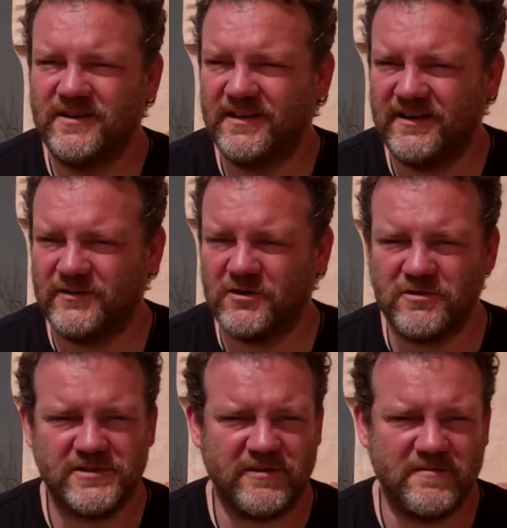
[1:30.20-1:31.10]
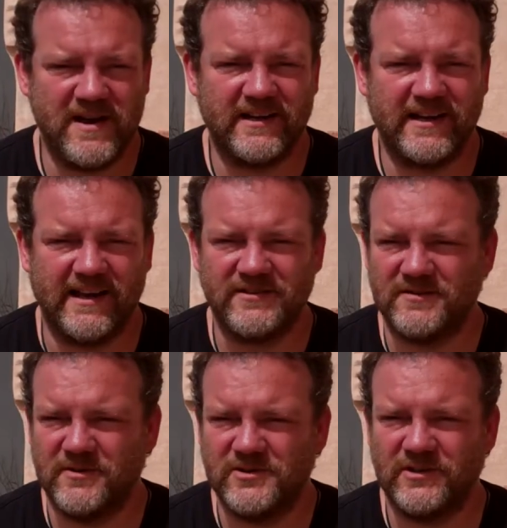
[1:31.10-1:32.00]
even across three bank accounts,
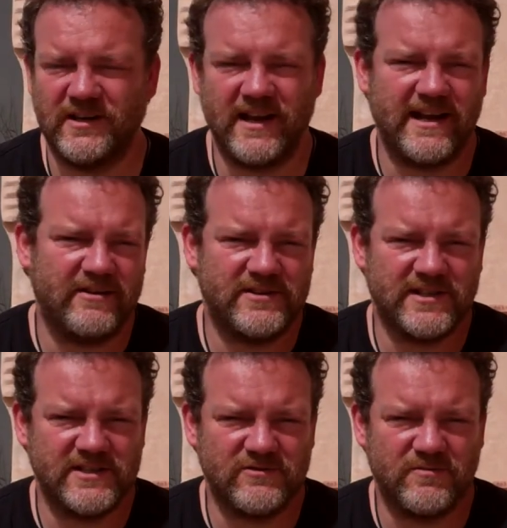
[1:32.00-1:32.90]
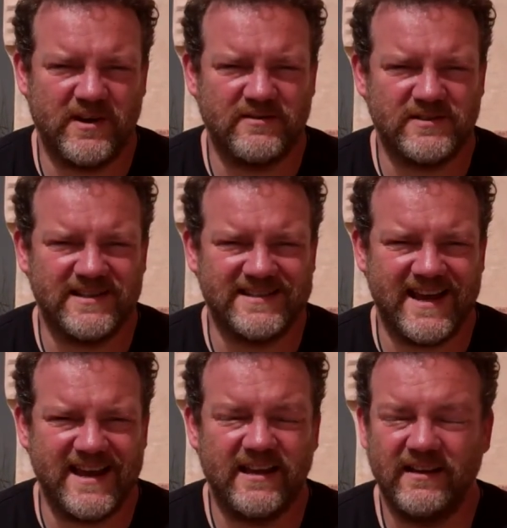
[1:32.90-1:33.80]
the most you can get out is £600 in a
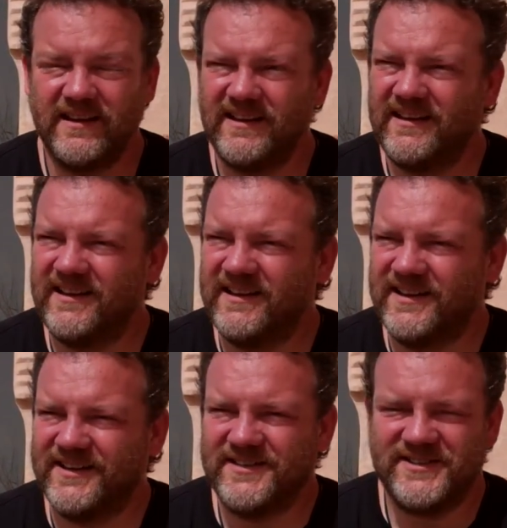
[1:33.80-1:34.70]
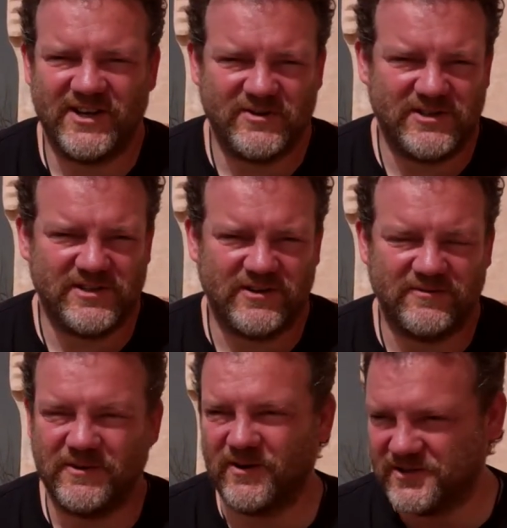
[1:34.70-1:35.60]
day. So
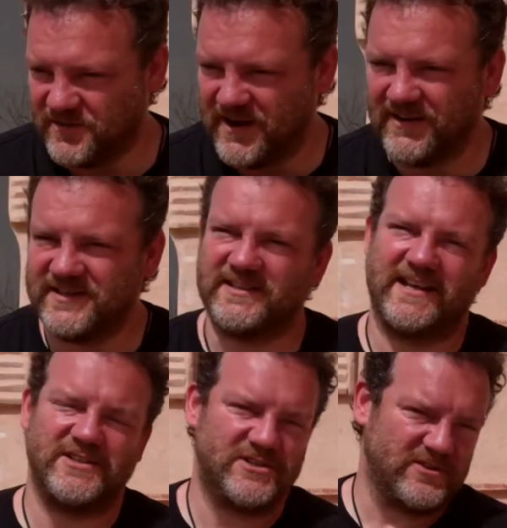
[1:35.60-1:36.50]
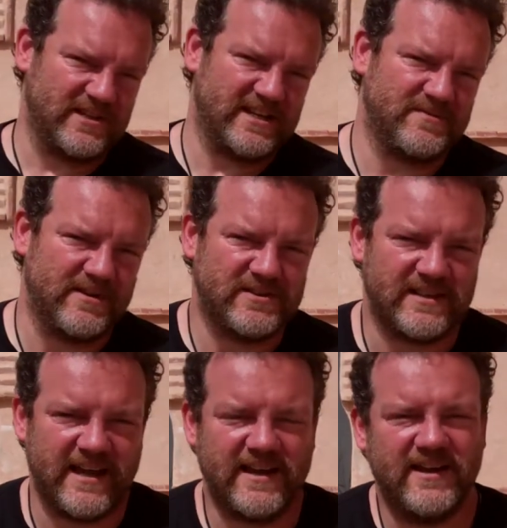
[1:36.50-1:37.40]
we got some out yesterday. She's going to get some out
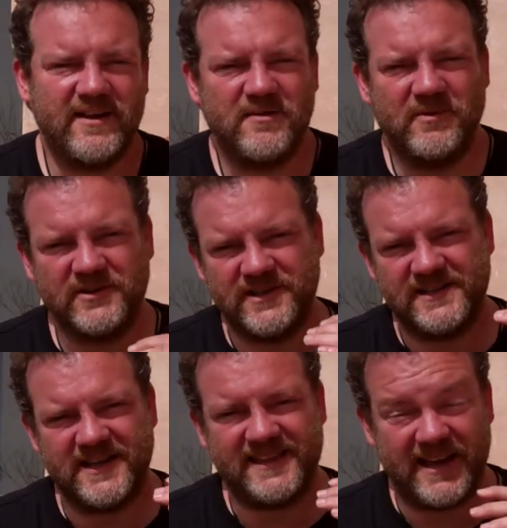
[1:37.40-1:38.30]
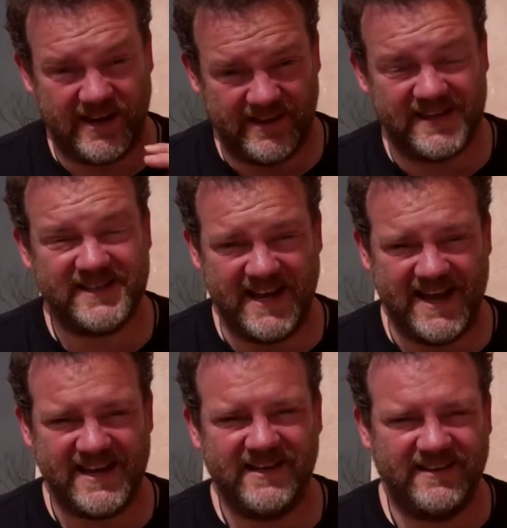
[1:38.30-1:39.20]
today because they say they're
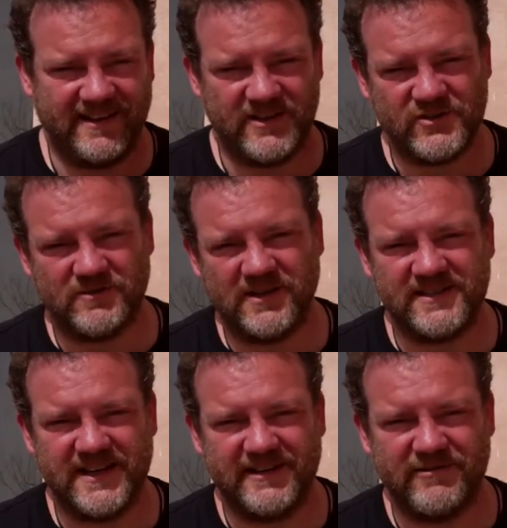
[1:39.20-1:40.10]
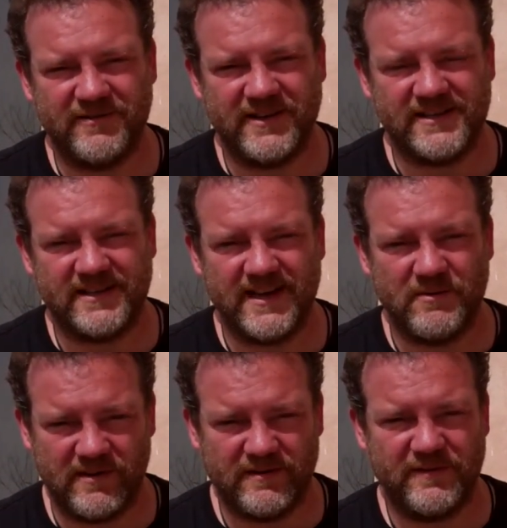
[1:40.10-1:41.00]
going to drop the container off here today
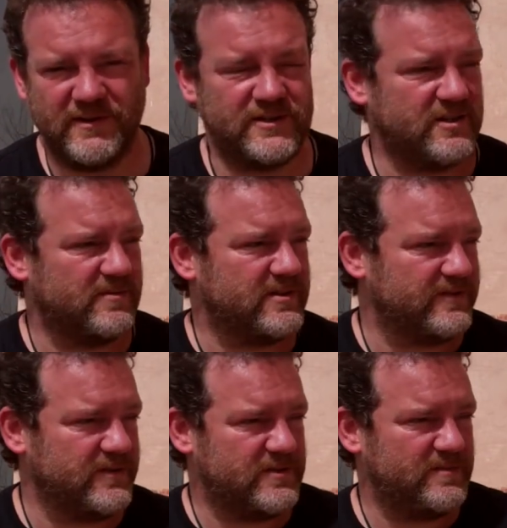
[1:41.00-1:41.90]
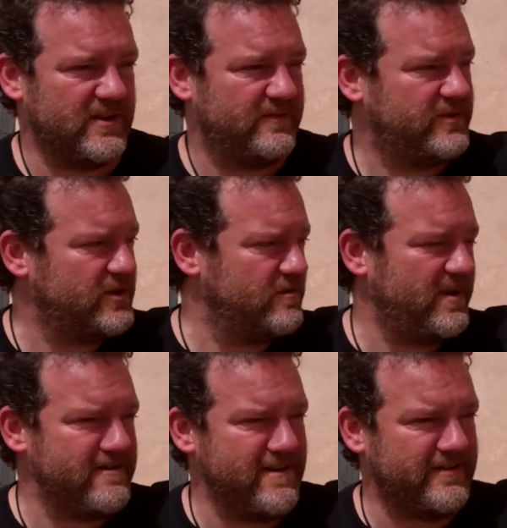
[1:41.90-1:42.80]
with our furniture. Because if you
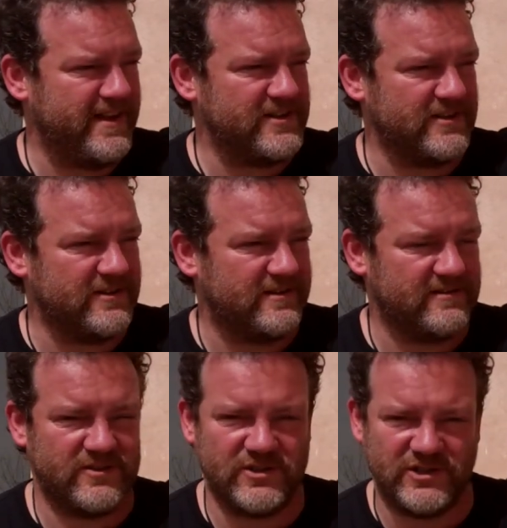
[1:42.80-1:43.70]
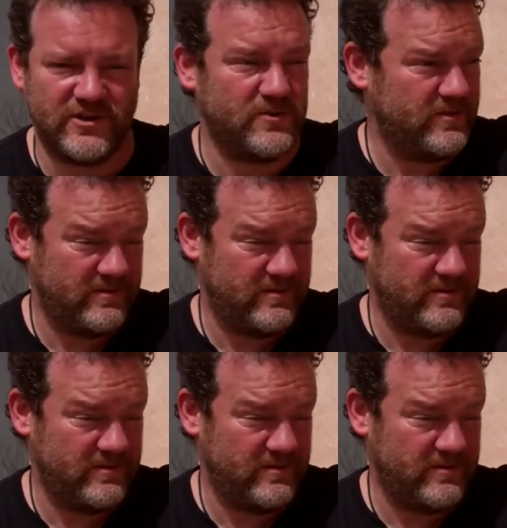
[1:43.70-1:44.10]
pan around there, Joe, you can just show